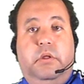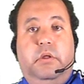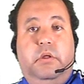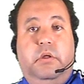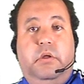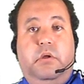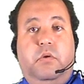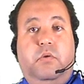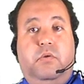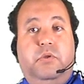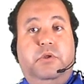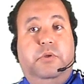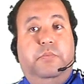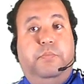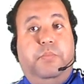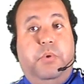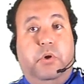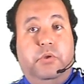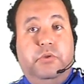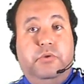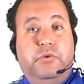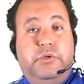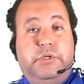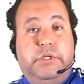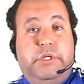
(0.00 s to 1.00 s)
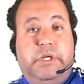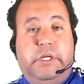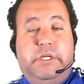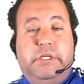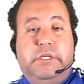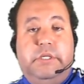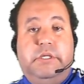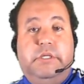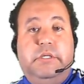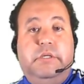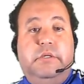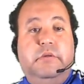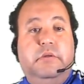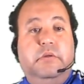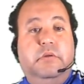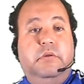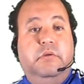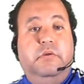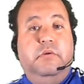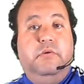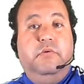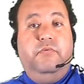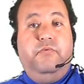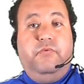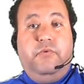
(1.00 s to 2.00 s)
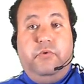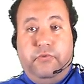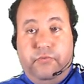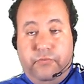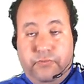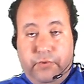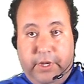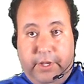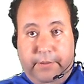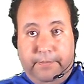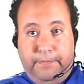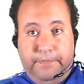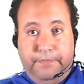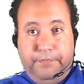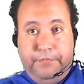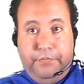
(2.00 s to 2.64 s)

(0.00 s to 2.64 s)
all the bonuses for free.